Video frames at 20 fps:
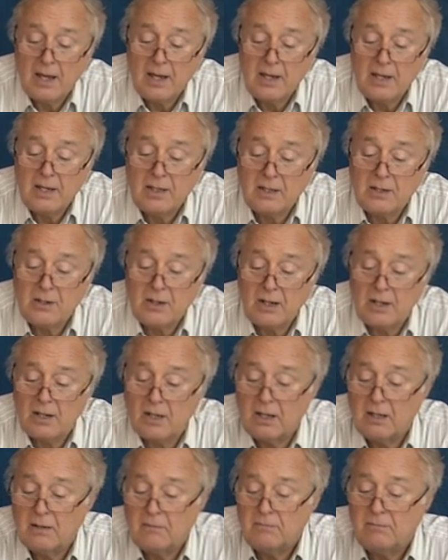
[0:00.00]
in
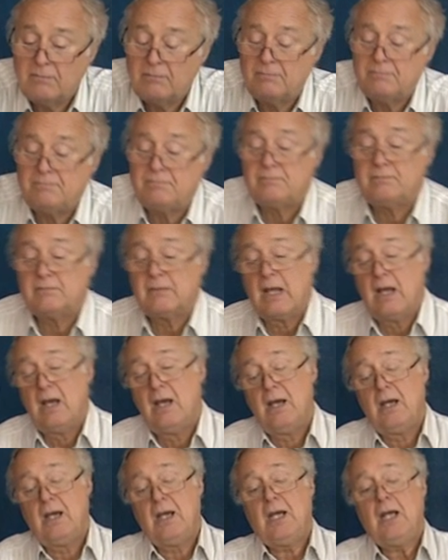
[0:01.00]
green.
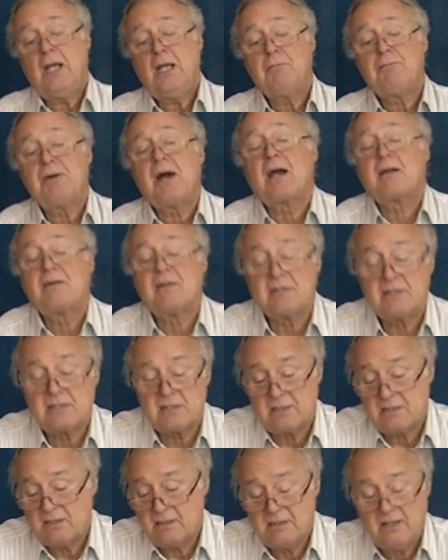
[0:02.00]
In
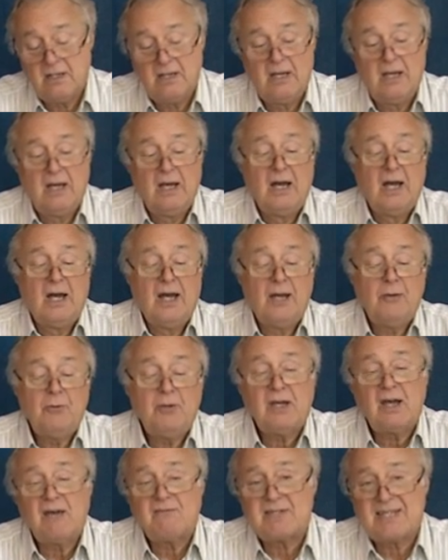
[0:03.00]
practice,
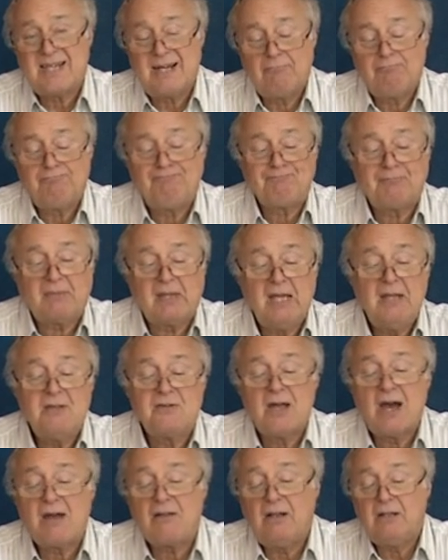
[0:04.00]
we have some
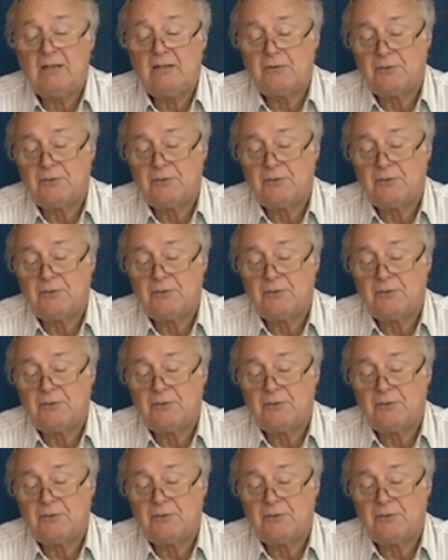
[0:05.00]
internal